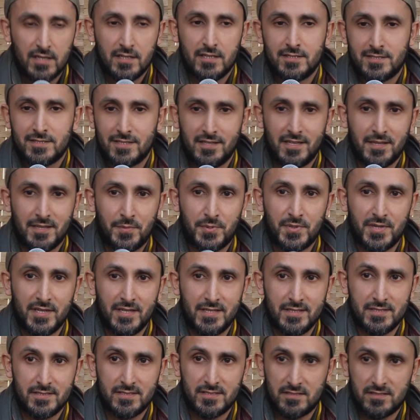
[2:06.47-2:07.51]
is sending
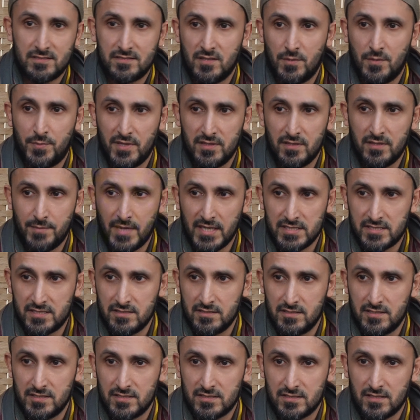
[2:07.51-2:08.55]
prayers upon the
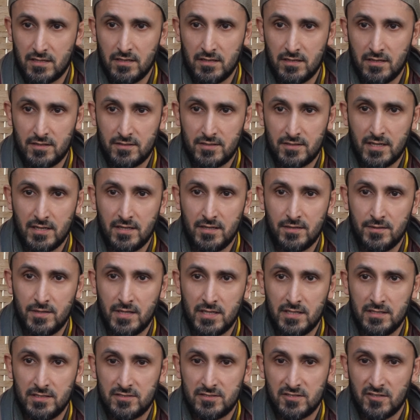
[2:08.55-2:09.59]
Messenger sallallahu
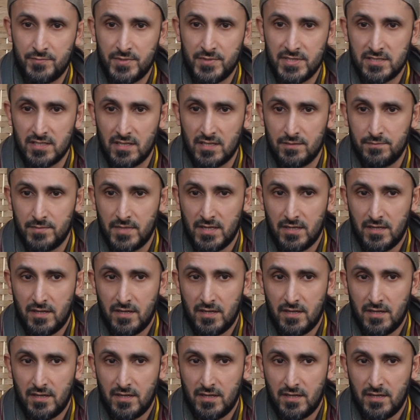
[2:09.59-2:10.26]
alayhi wa